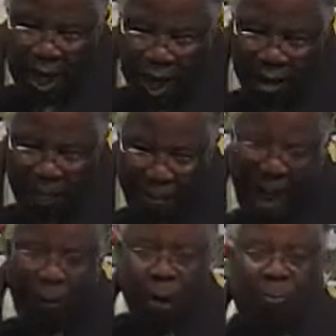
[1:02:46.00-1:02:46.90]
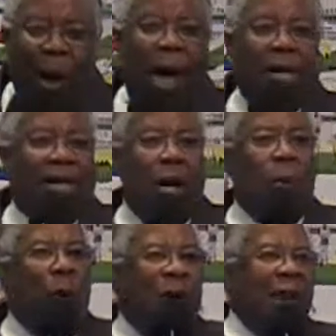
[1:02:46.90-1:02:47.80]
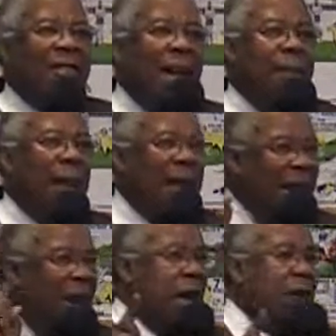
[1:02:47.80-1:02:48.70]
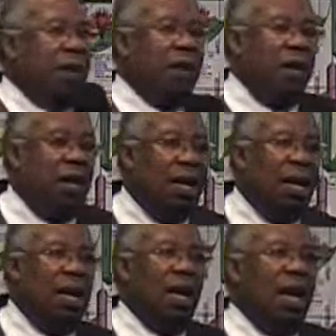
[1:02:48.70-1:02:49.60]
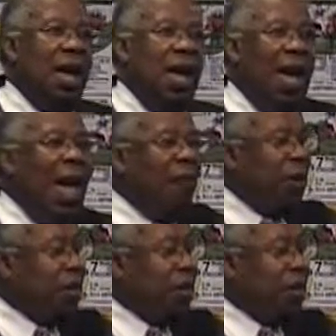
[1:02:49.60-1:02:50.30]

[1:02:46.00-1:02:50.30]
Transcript: In the Bible, Paul said, we that believe and